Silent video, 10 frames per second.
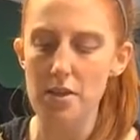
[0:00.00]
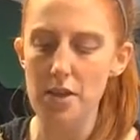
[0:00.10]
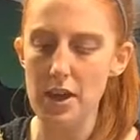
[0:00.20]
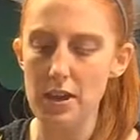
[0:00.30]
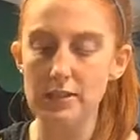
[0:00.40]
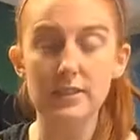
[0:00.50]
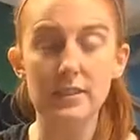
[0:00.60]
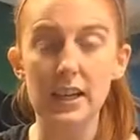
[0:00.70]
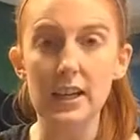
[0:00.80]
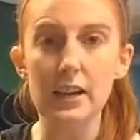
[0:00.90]
the
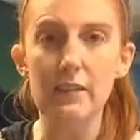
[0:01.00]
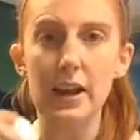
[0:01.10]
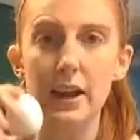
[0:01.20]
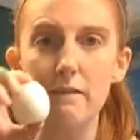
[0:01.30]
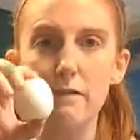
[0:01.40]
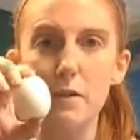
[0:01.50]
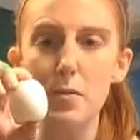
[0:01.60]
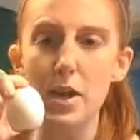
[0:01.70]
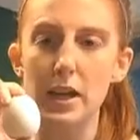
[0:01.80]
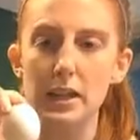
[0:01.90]
skin of an
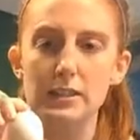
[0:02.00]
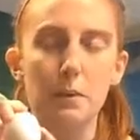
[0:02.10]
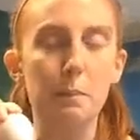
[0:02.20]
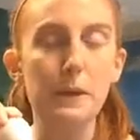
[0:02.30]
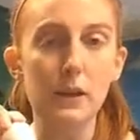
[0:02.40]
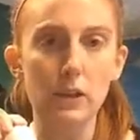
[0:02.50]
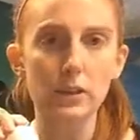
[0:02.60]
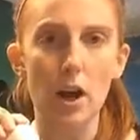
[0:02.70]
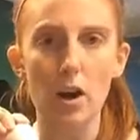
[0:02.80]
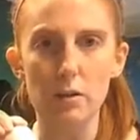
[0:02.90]
amphibian. It's a
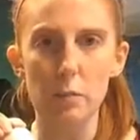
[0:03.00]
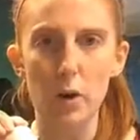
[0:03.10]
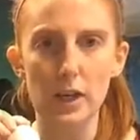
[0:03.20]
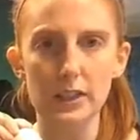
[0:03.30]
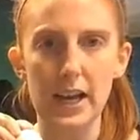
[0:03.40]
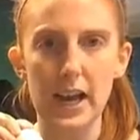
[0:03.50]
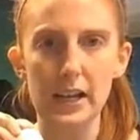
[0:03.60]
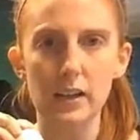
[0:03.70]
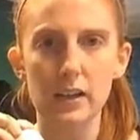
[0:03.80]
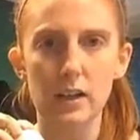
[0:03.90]
peeled, hard-boiled
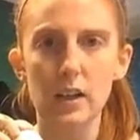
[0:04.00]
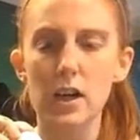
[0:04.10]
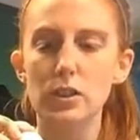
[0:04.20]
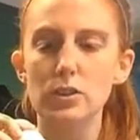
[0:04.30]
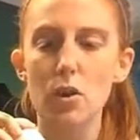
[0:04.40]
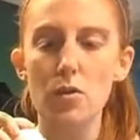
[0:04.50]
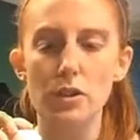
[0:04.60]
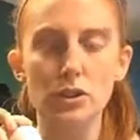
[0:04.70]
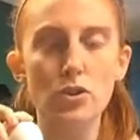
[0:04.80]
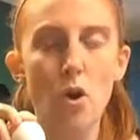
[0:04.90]
egg, so
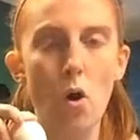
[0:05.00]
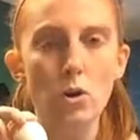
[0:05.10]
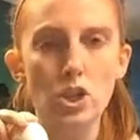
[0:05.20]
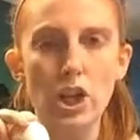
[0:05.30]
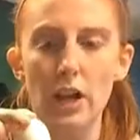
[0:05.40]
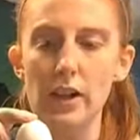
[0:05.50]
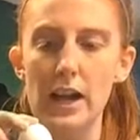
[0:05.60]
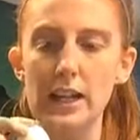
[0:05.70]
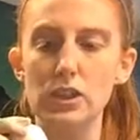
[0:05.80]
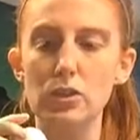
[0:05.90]
there's no shell
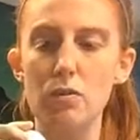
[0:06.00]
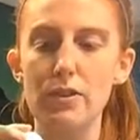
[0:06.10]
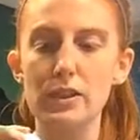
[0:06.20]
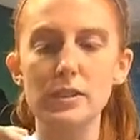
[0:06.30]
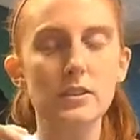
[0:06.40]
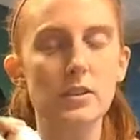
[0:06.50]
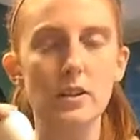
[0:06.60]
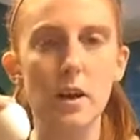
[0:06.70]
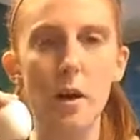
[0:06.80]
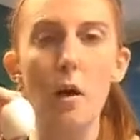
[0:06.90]
on it. So this is
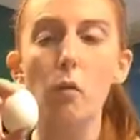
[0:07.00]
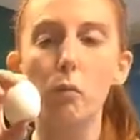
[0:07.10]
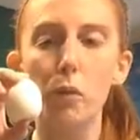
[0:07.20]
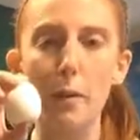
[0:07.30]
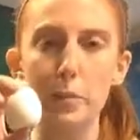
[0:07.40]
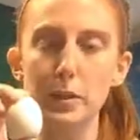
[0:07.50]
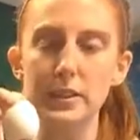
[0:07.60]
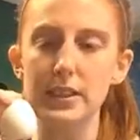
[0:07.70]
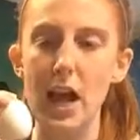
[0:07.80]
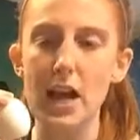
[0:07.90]
gonna
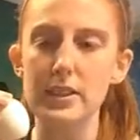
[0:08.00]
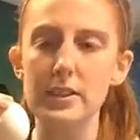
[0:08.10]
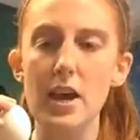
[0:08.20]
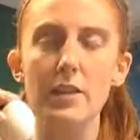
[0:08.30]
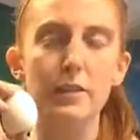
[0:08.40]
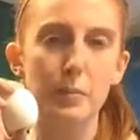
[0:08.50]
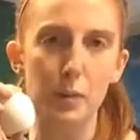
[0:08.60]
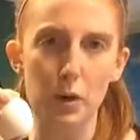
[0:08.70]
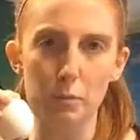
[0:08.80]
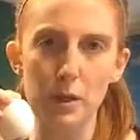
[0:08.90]
represent the
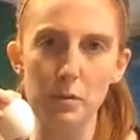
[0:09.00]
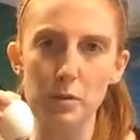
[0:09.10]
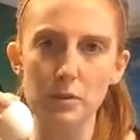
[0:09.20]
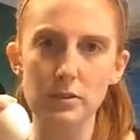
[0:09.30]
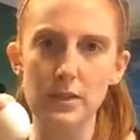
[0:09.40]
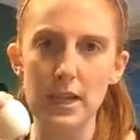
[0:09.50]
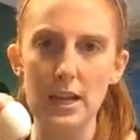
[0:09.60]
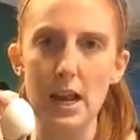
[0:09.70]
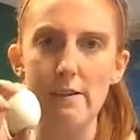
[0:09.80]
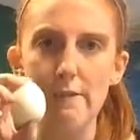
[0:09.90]
permeable
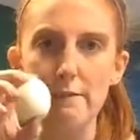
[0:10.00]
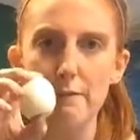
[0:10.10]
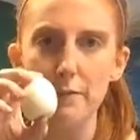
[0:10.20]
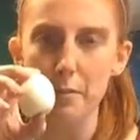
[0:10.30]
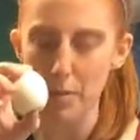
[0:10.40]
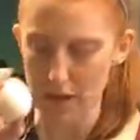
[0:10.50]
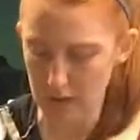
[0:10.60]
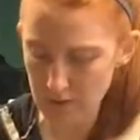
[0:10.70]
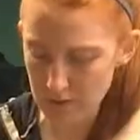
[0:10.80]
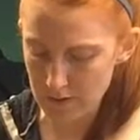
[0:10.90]
skin of
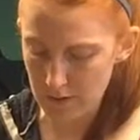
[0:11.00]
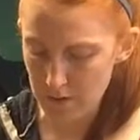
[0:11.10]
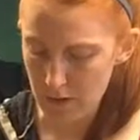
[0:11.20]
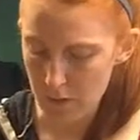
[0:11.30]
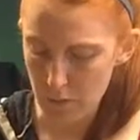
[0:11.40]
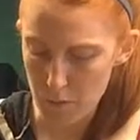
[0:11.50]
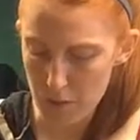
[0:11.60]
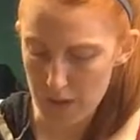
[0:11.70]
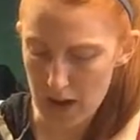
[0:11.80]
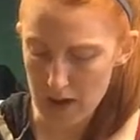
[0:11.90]
amphibians.
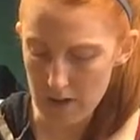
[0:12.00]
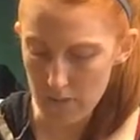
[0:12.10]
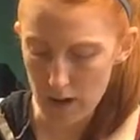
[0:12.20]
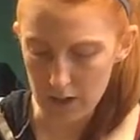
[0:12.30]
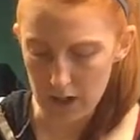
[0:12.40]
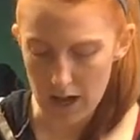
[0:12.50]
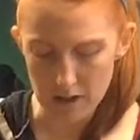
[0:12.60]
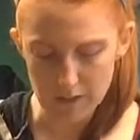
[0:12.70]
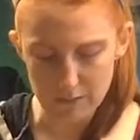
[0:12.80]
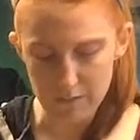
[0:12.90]
Put that in one
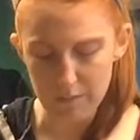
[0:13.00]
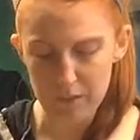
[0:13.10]
glass.